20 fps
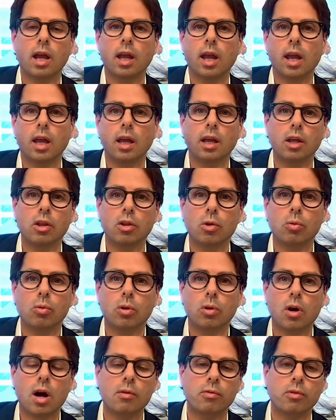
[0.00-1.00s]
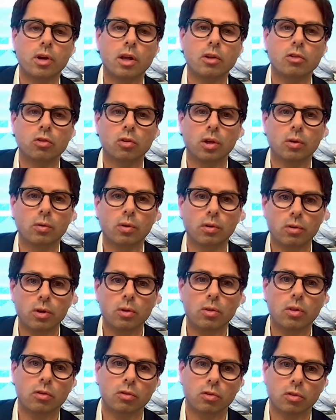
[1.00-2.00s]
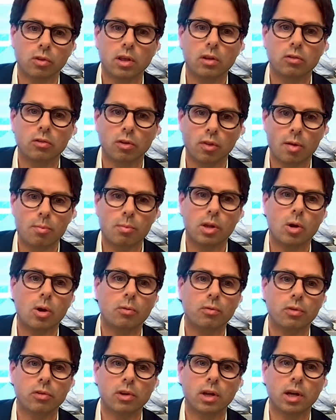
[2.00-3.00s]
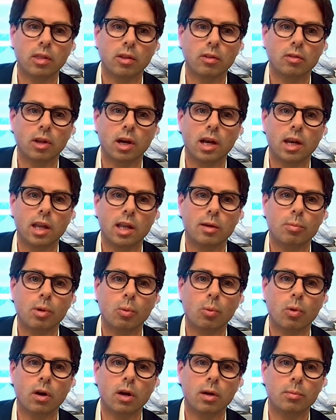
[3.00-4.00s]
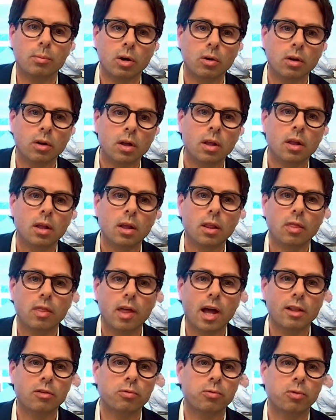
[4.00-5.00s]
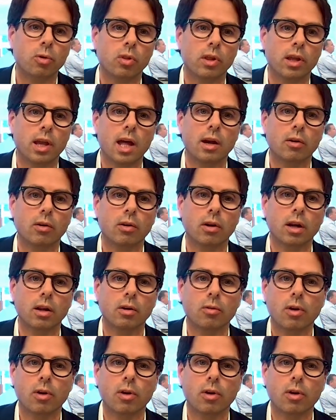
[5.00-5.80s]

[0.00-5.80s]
Hey, can you confidentially review this lease and let me know if there's anything that I need to be worried about? That's fully integrated,